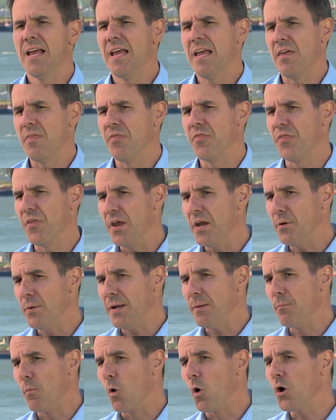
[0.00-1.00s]
In
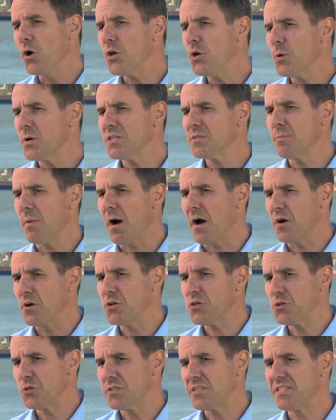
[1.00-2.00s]
theory, more US
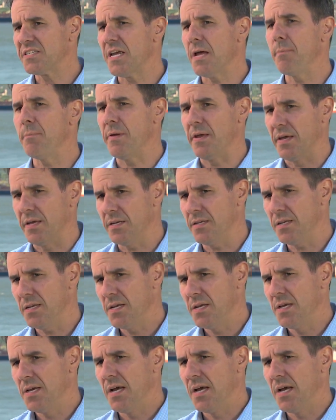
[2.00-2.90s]
buyers should step in